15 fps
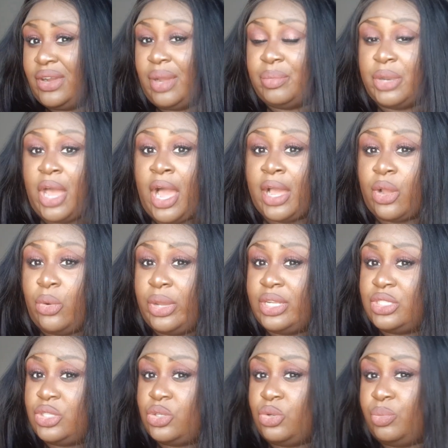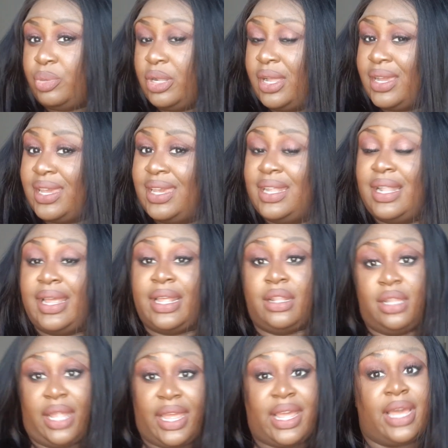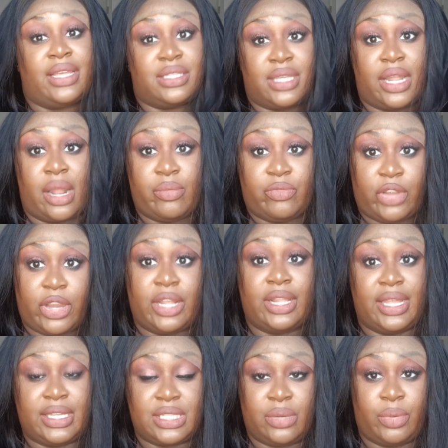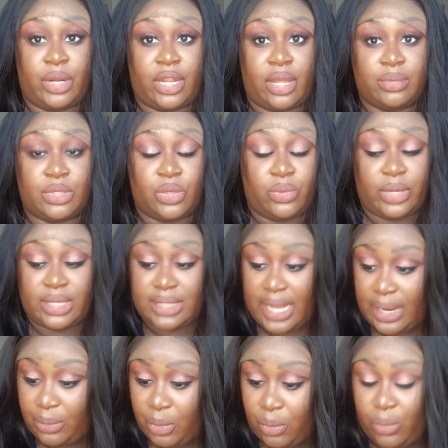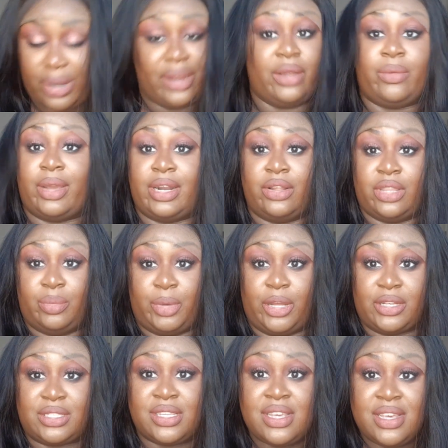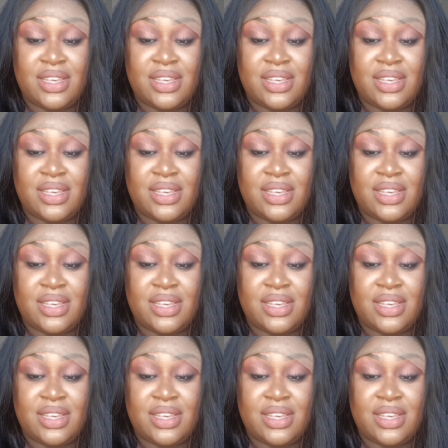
I'm not going to pluck it. Like I said, I'm very lazy when it comes to wigs. I will wear it right out the box.